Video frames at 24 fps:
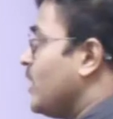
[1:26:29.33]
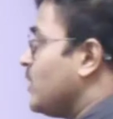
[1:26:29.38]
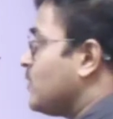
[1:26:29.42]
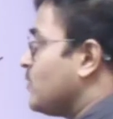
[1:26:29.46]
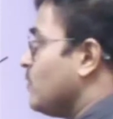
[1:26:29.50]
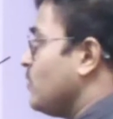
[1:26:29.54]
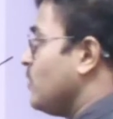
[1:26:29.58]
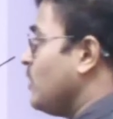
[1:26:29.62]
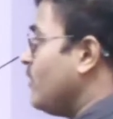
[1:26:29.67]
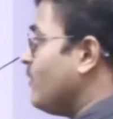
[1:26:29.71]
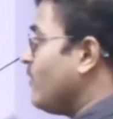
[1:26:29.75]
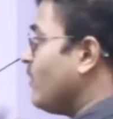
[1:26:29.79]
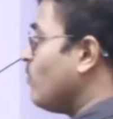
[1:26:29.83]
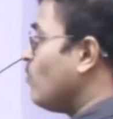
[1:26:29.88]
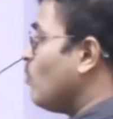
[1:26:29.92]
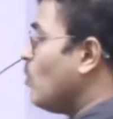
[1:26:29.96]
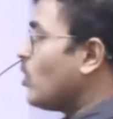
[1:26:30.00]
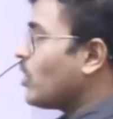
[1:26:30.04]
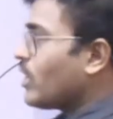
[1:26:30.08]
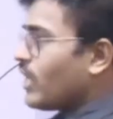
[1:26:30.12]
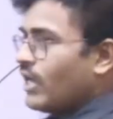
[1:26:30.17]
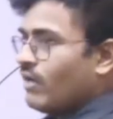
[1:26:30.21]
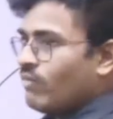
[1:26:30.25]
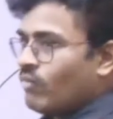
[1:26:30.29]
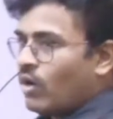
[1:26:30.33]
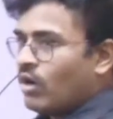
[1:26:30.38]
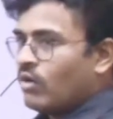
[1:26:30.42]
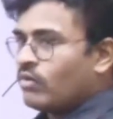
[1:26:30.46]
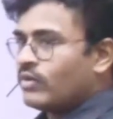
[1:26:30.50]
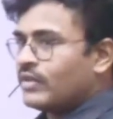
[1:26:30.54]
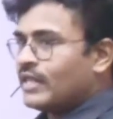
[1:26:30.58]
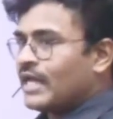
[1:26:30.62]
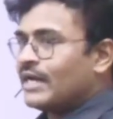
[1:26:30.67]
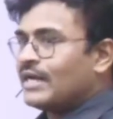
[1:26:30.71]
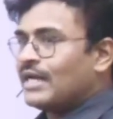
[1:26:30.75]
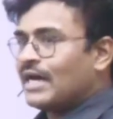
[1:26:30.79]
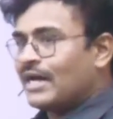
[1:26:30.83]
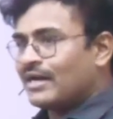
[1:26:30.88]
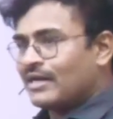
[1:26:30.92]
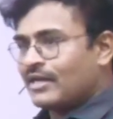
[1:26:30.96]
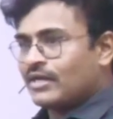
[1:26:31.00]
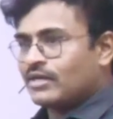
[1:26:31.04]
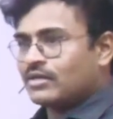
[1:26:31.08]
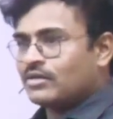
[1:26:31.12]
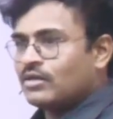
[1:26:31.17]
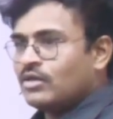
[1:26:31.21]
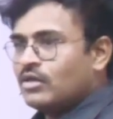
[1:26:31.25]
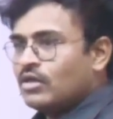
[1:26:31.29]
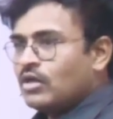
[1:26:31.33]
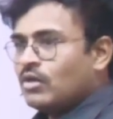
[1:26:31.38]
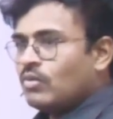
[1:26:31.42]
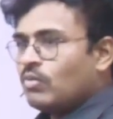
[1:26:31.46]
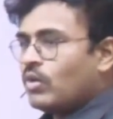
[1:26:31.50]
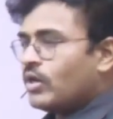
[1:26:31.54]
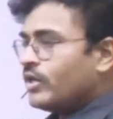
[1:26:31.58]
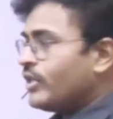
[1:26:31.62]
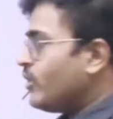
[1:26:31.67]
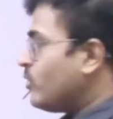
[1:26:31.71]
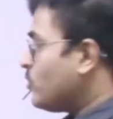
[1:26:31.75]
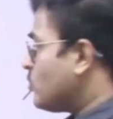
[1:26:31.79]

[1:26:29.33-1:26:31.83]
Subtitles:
it is even more evolved than earlier. What they